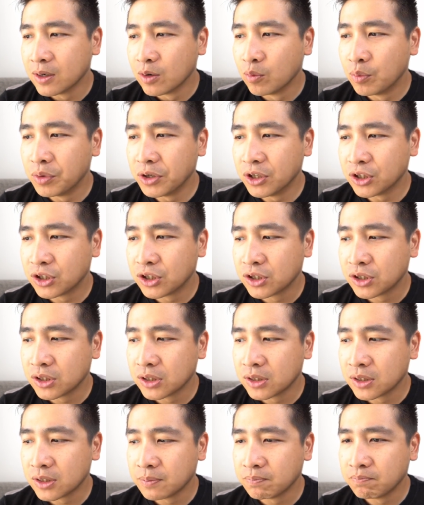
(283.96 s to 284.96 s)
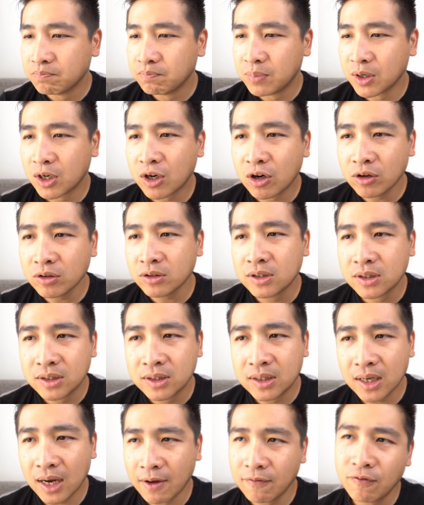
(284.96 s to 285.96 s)
which, because
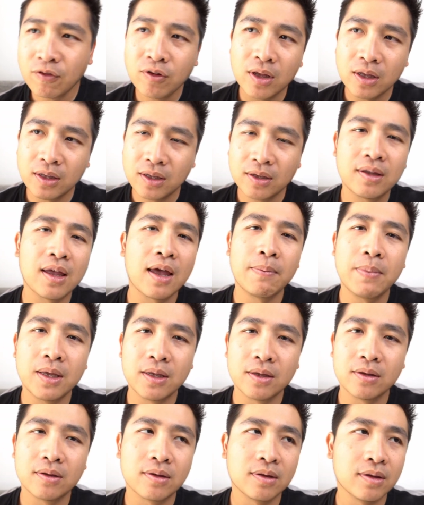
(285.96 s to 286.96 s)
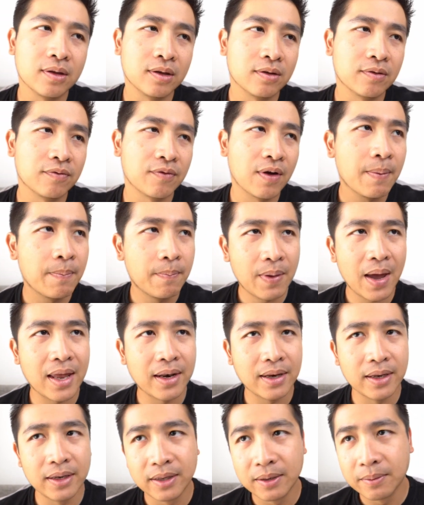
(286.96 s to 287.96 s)
I feel that this habit is very
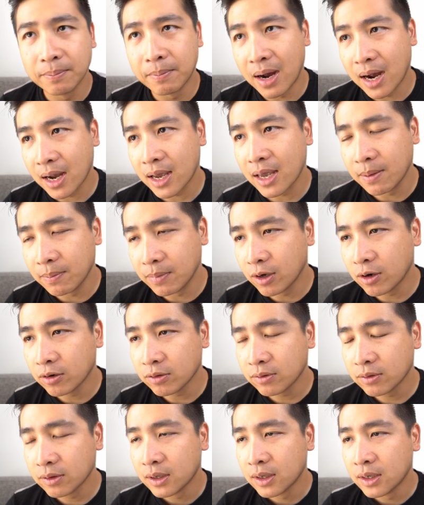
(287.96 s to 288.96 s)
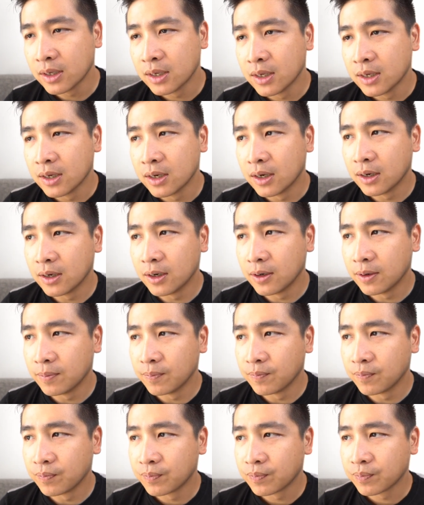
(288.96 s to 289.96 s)
bad in the market because
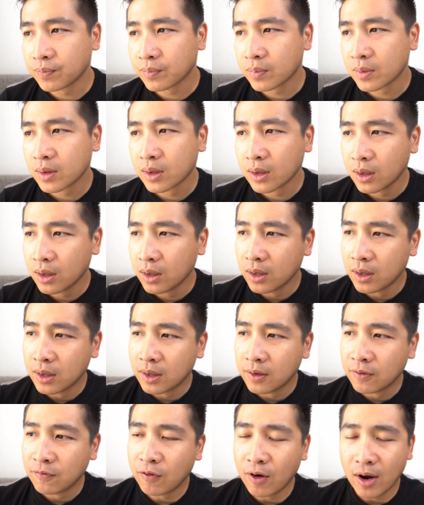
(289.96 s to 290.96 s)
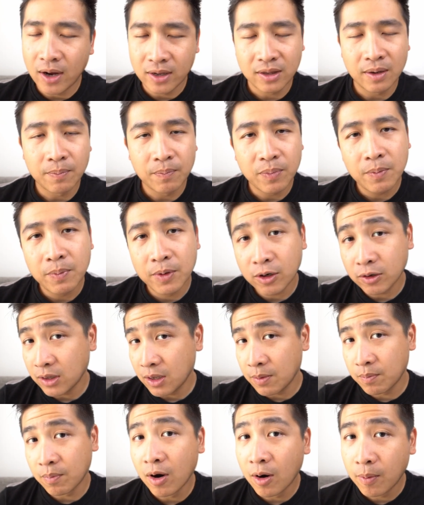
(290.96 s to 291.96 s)
for example, because
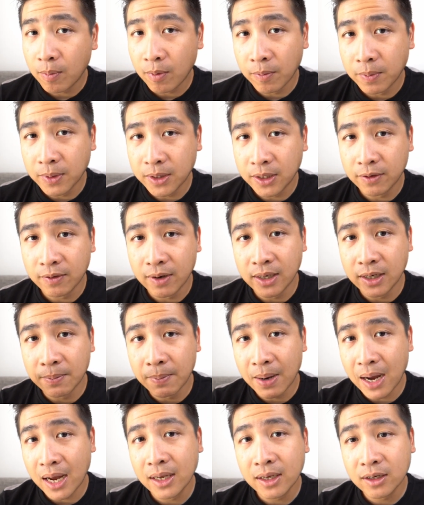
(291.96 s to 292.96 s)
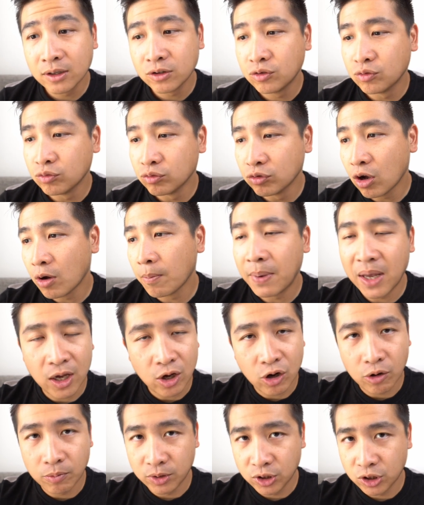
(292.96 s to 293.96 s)
in private property, right, the buyers do not pay
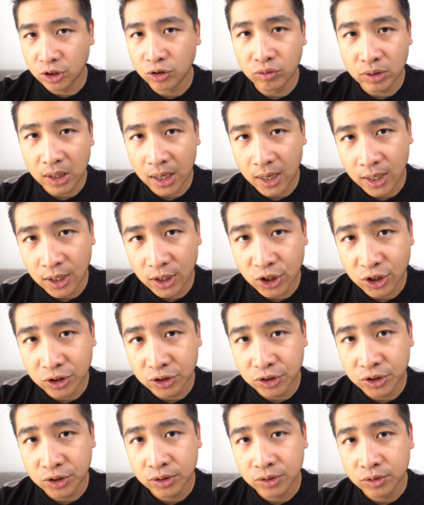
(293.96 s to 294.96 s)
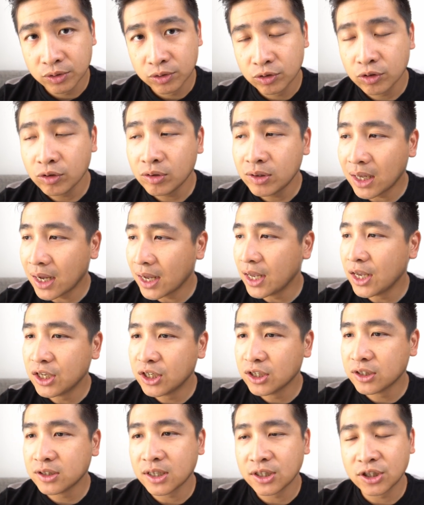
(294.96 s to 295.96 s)
commission to their agents. So their
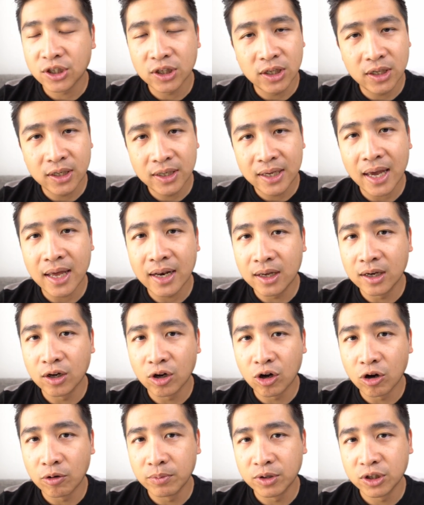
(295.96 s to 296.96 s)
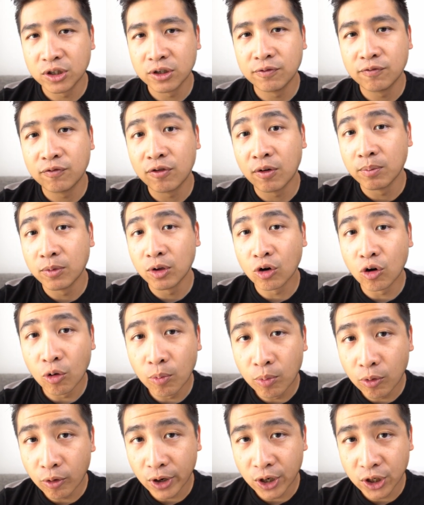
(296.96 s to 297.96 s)
agents actually get a commission from the
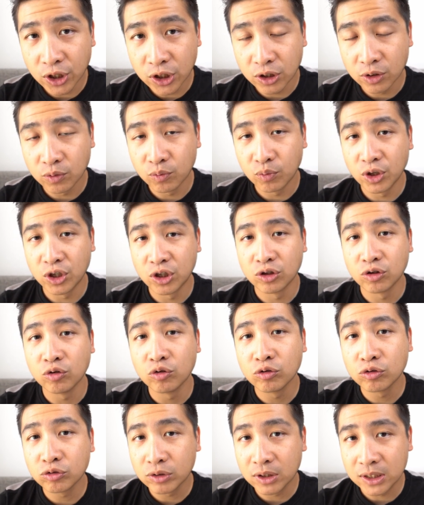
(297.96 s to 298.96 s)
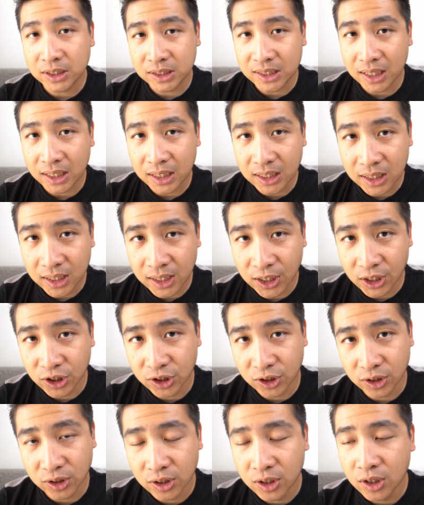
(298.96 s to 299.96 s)
co-broke agent, which is also the seller
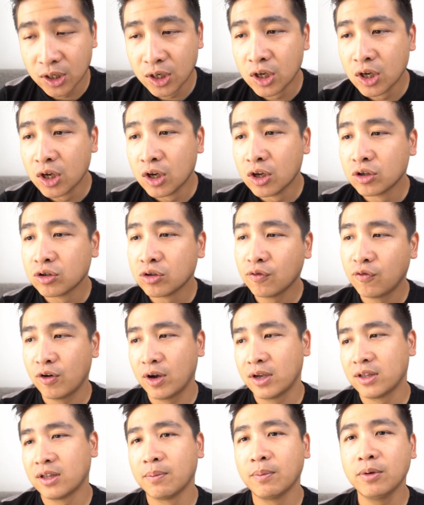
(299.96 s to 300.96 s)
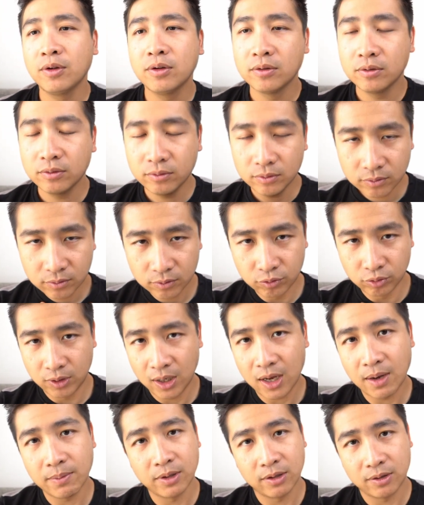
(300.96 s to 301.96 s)
agent. So for example,
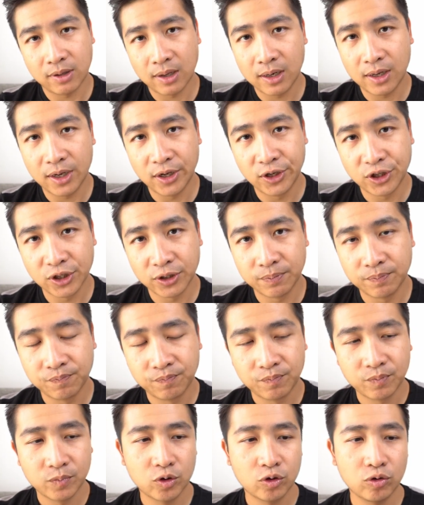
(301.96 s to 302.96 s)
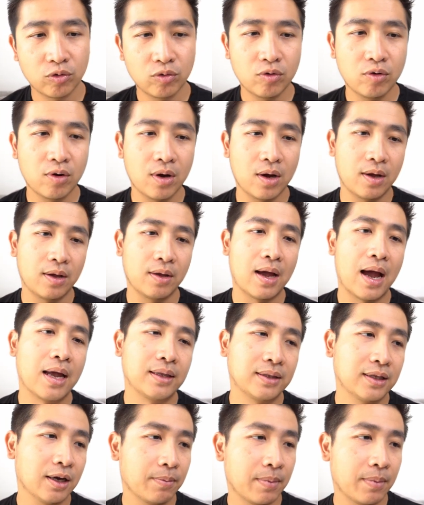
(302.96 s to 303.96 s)
today I'm the seller agent. So I tell